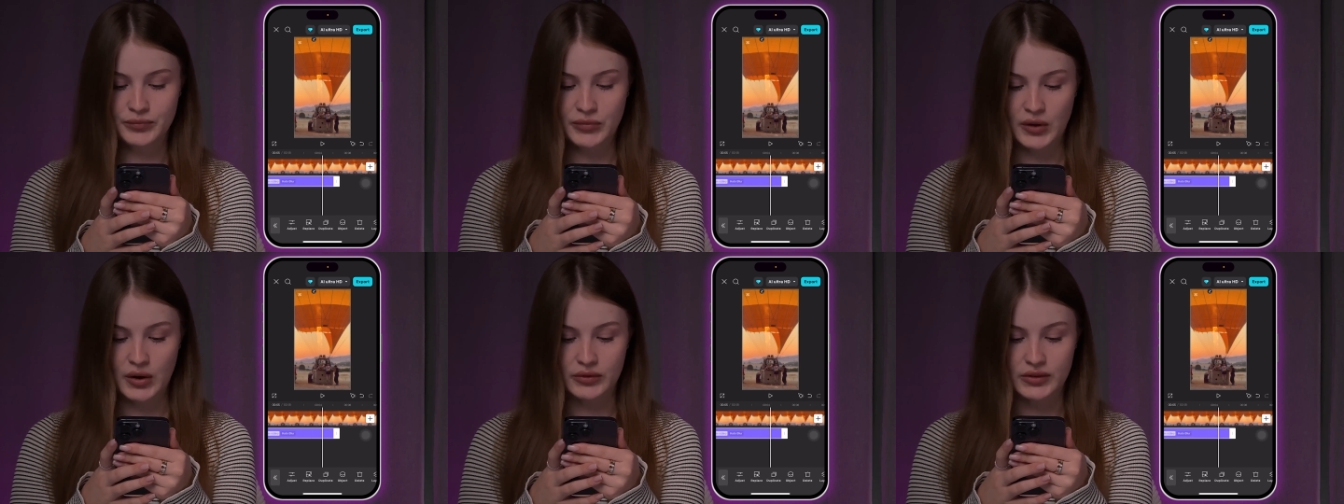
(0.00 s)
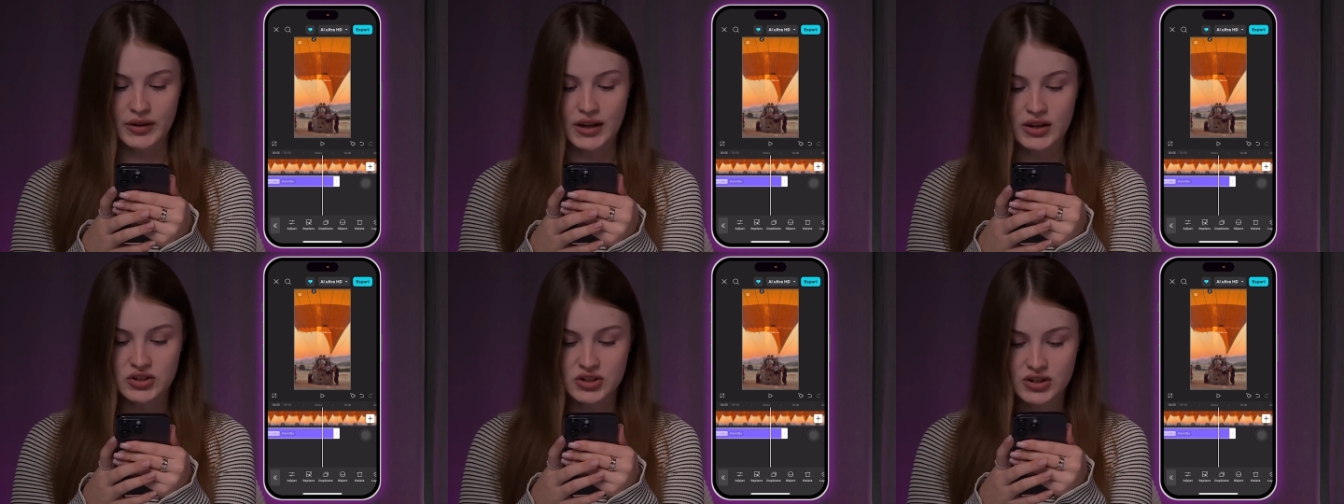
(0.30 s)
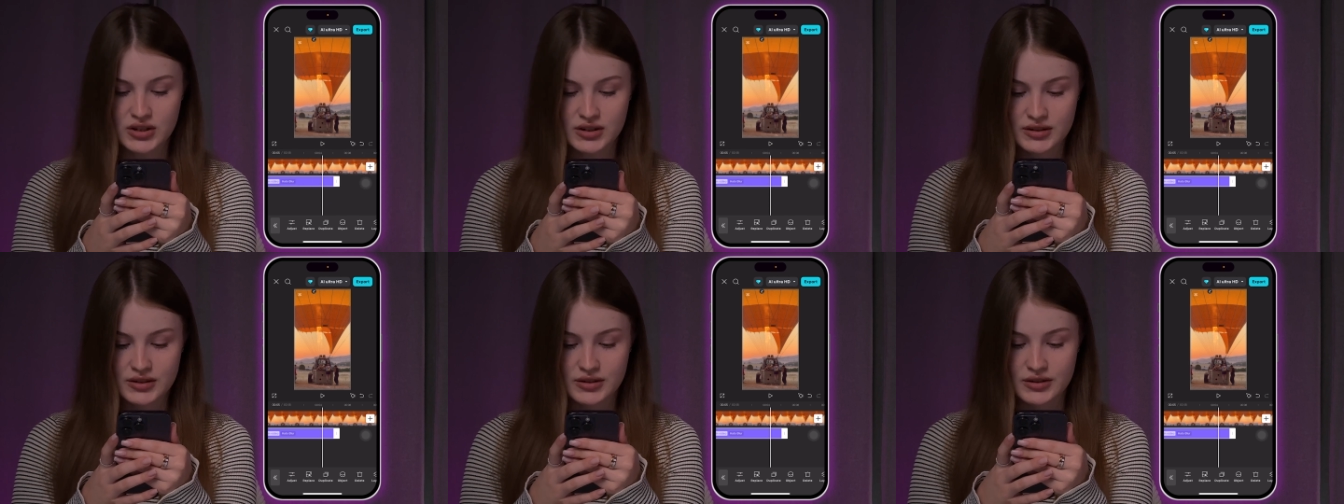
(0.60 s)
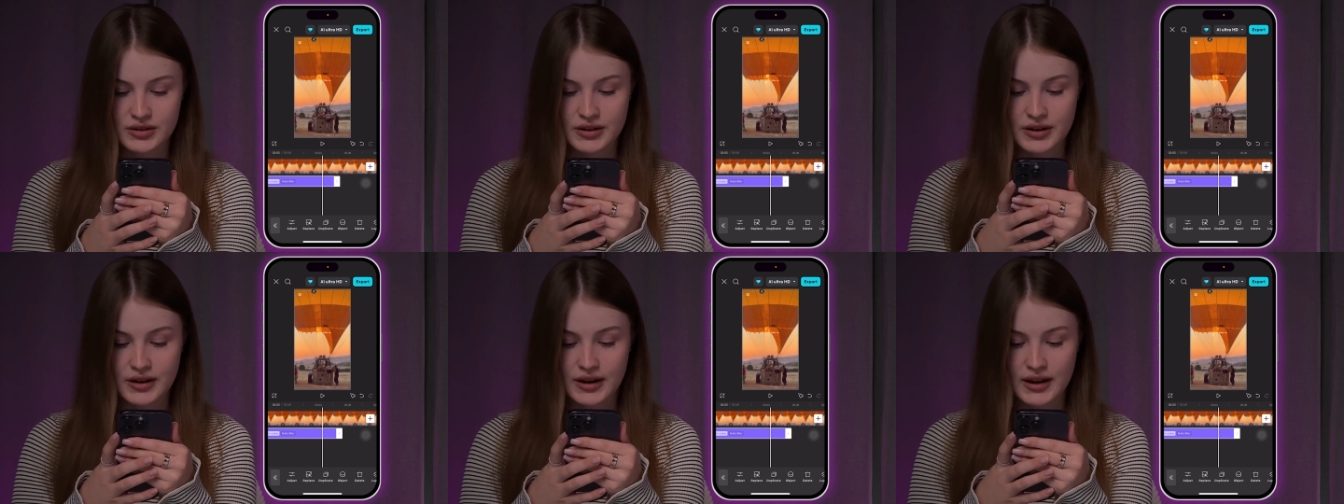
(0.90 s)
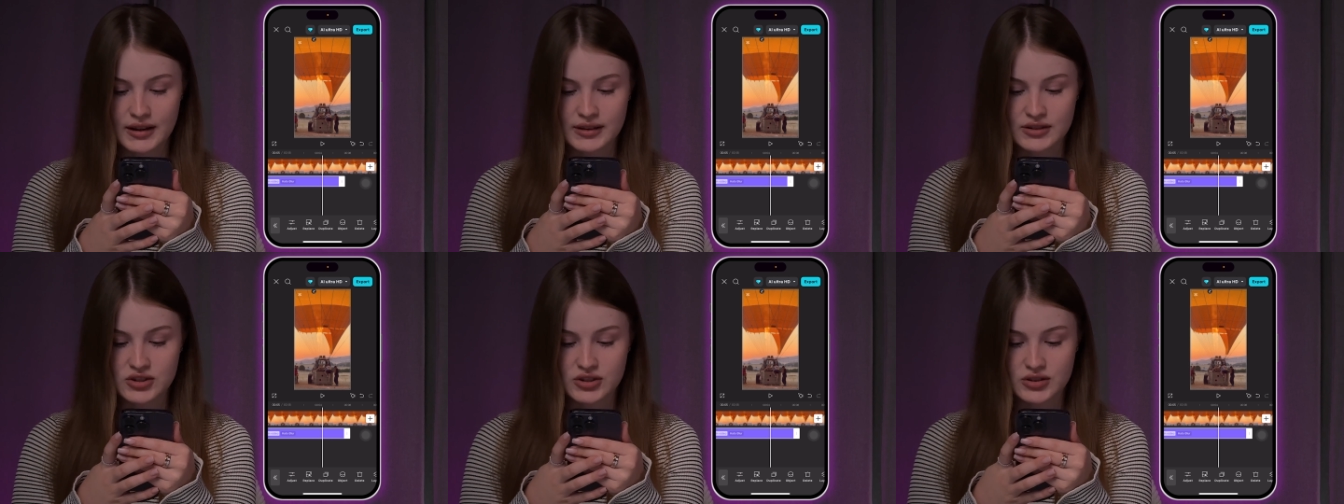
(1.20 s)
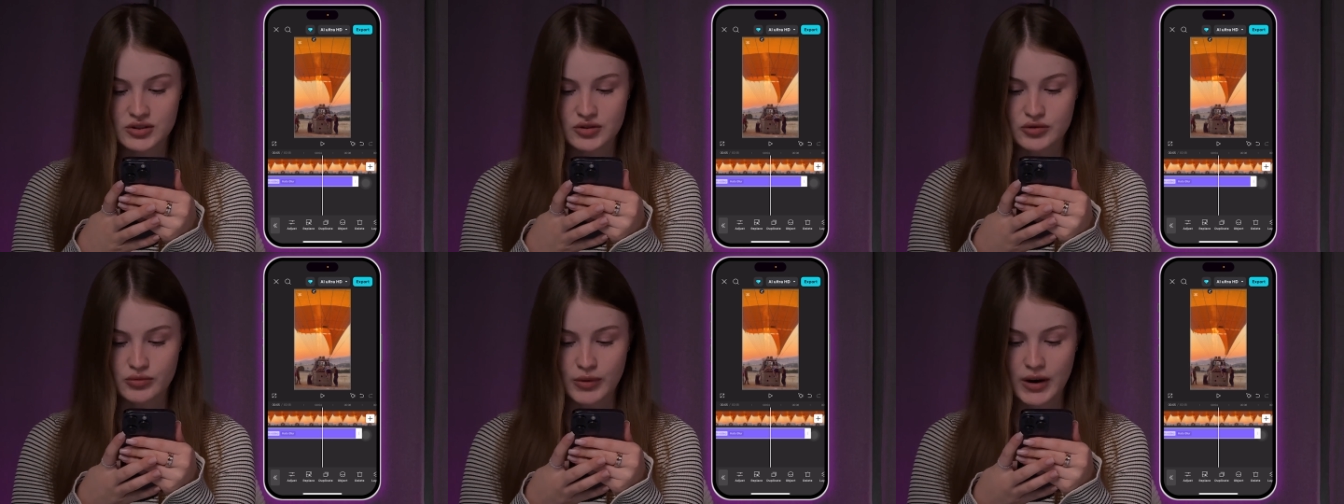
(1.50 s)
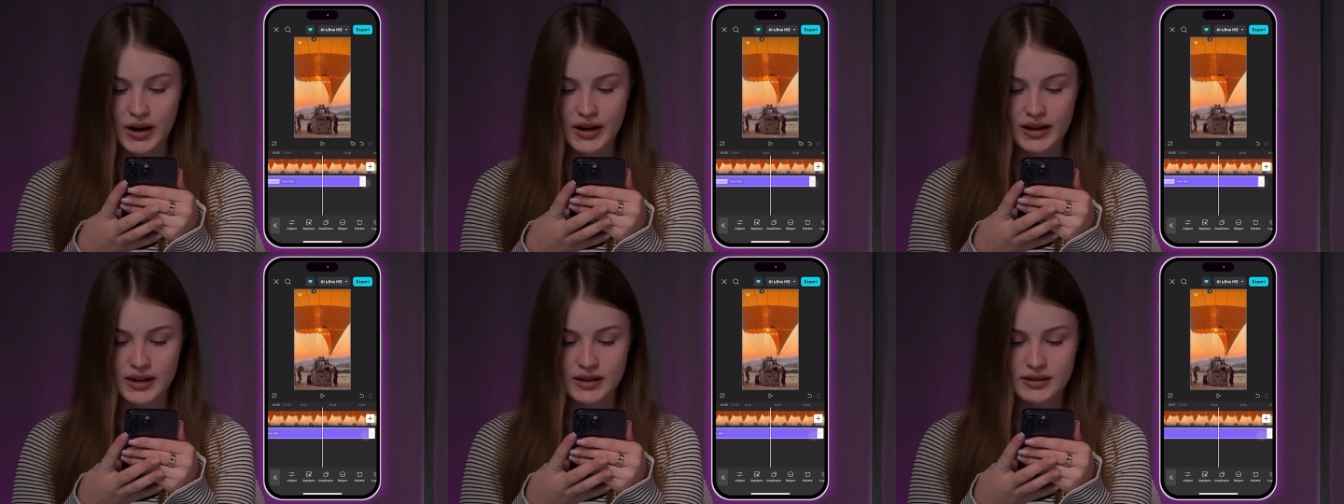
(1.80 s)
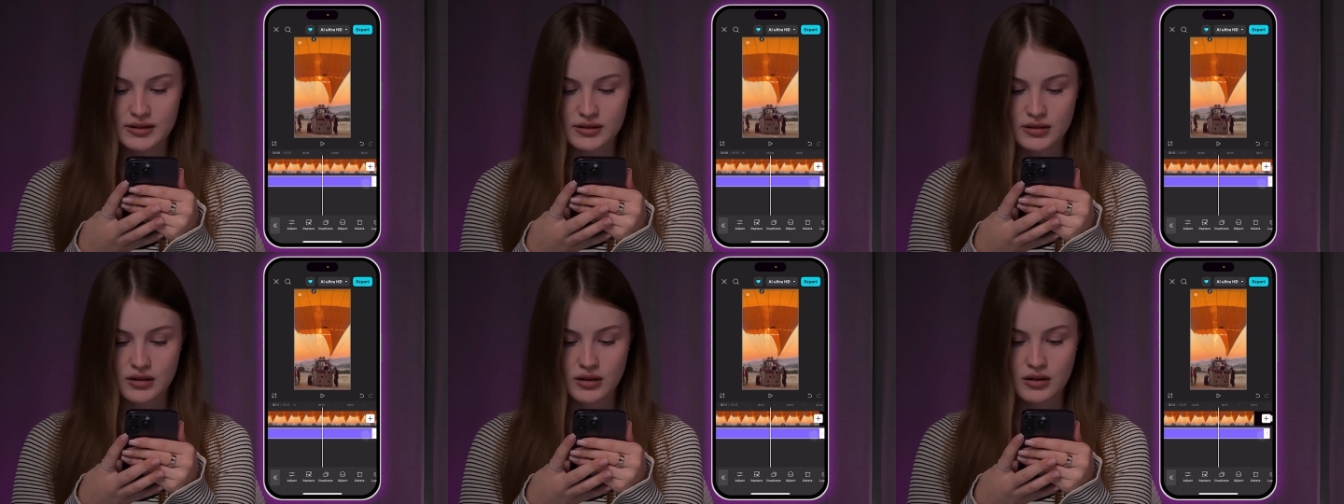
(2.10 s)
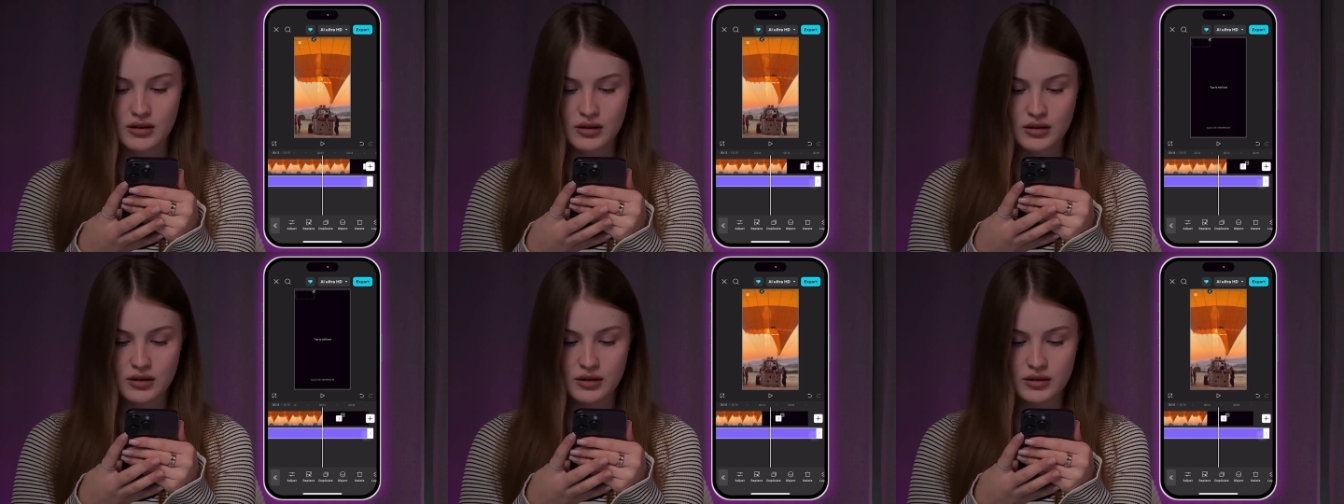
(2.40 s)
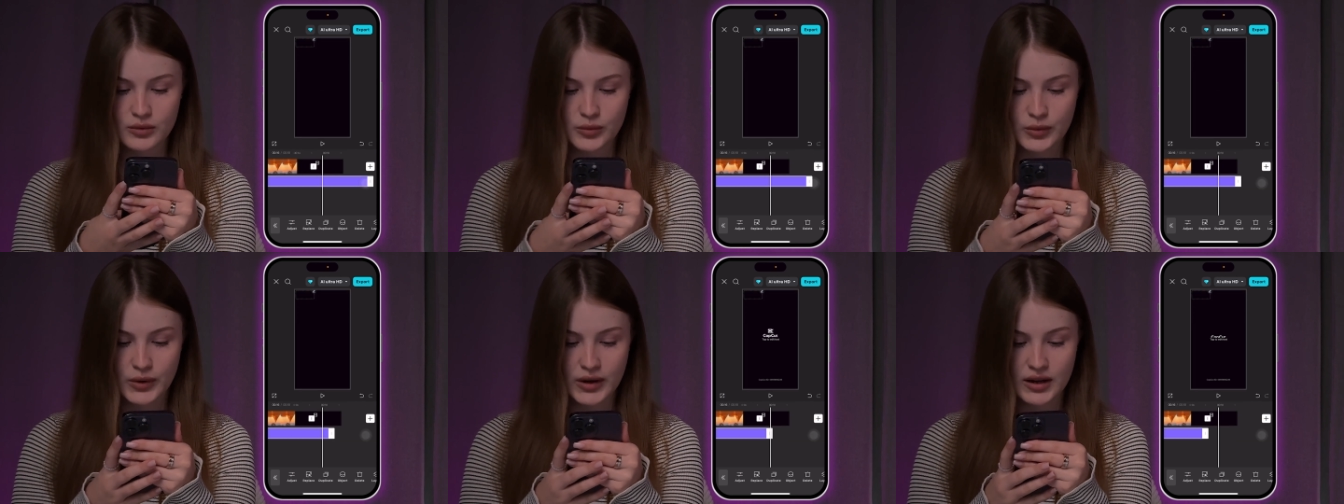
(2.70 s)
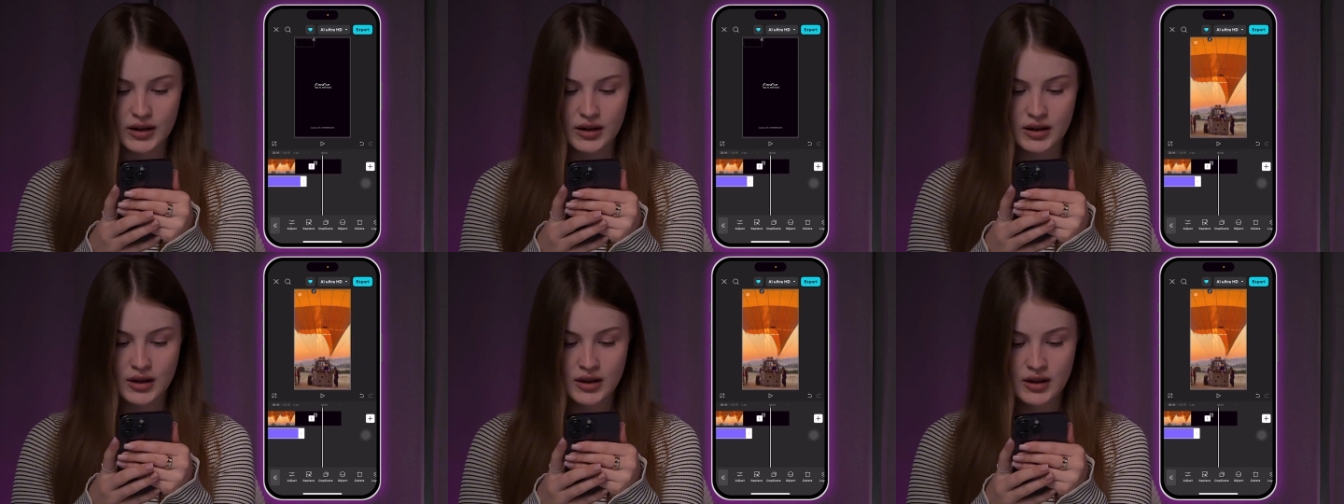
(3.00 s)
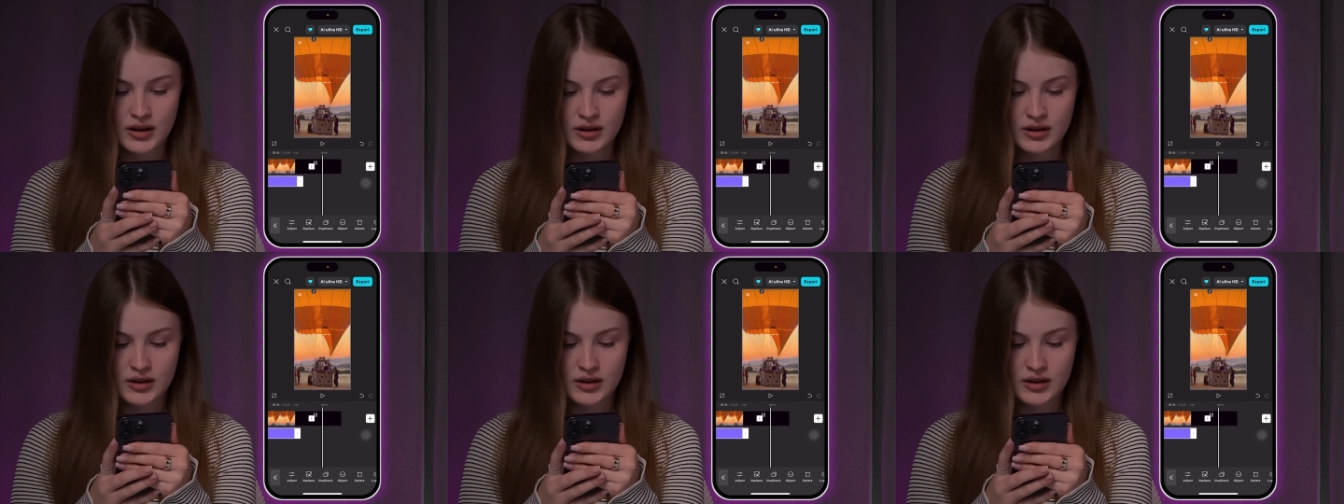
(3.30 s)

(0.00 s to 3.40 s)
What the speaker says: of the adjuster and just drag it all the way